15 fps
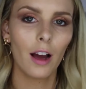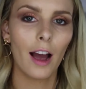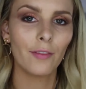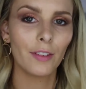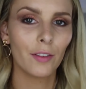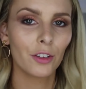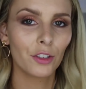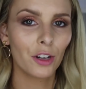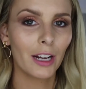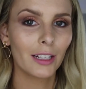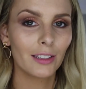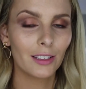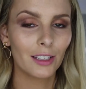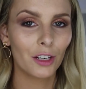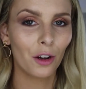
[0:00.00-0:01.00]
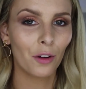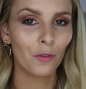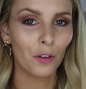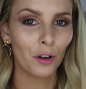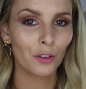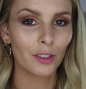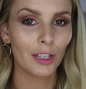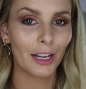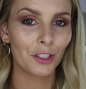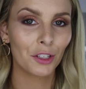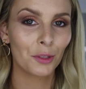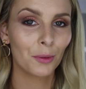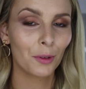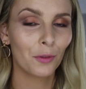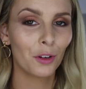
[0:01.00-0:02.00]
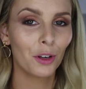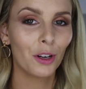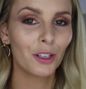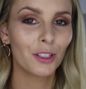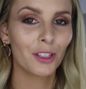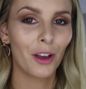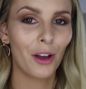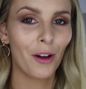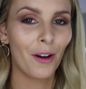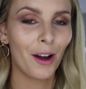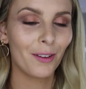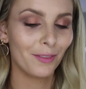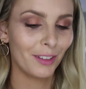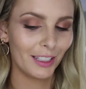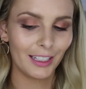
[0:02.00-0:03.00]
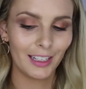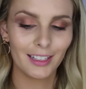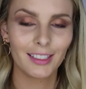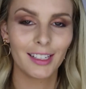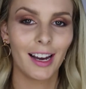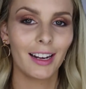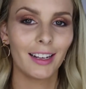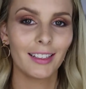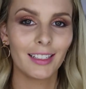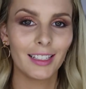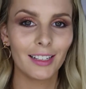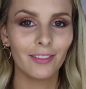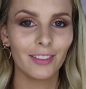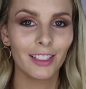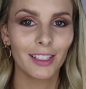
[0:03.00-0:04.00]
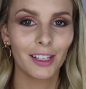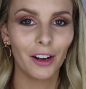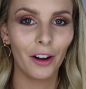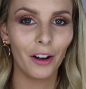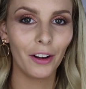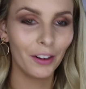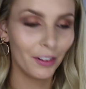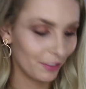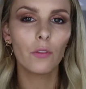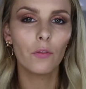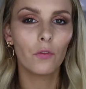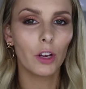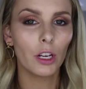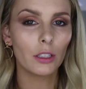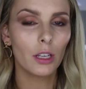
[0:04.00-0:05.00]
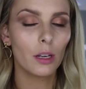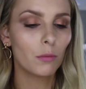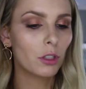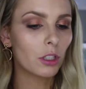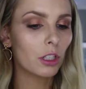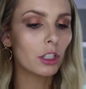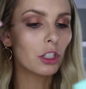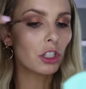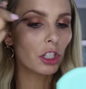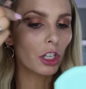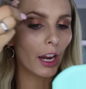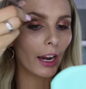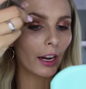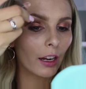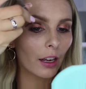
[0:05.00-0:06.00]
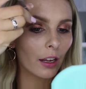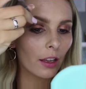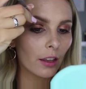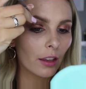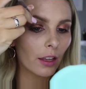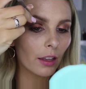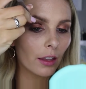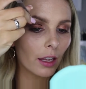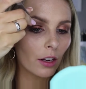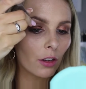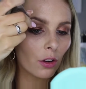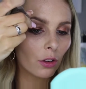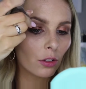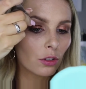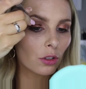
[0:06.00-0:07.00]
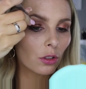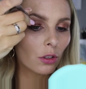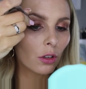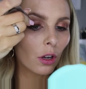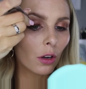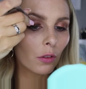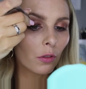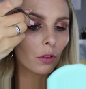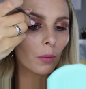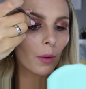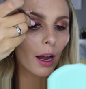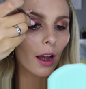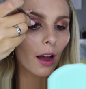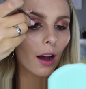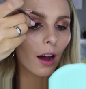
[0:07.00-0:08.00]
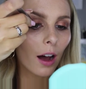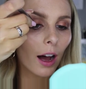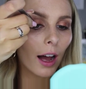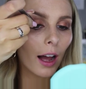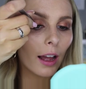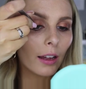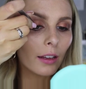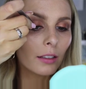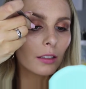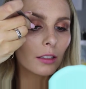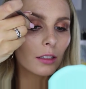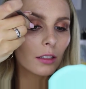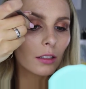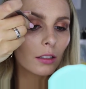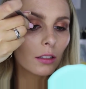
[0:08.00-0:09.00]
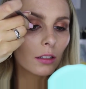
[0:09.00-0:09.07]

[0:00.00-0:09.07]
I've never tried stick-on false lashes before, so I'm really excited to give this a go. First, I'm just going to check that they're not too long for my eyes.